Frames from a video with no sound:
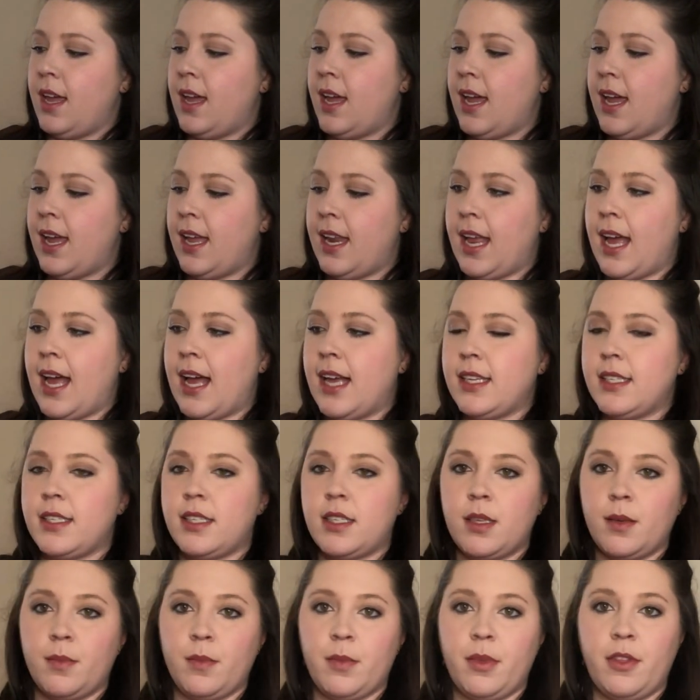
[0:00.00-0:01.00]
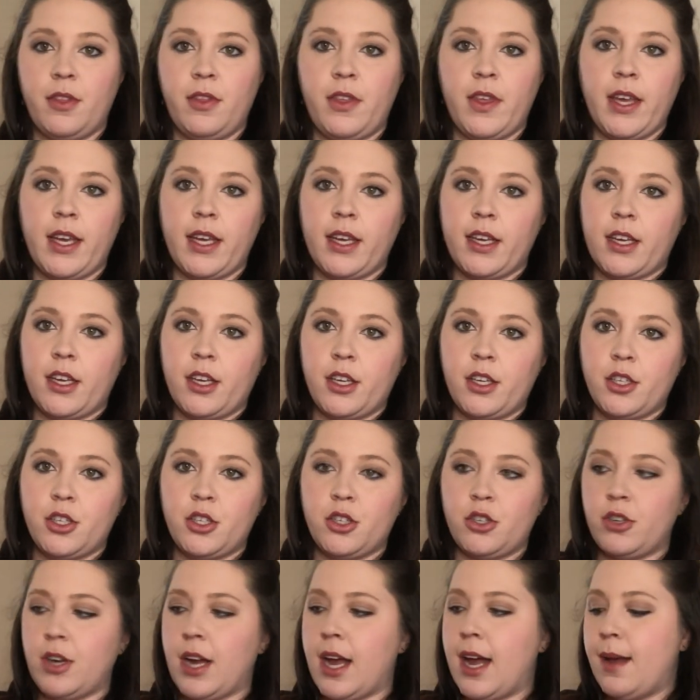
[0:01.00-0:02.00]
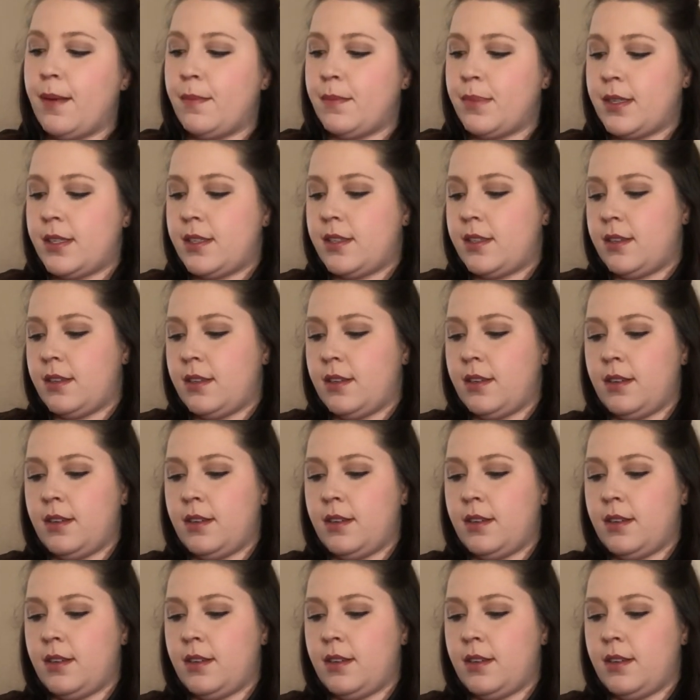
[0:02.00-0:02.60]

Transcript: and has some thick straps,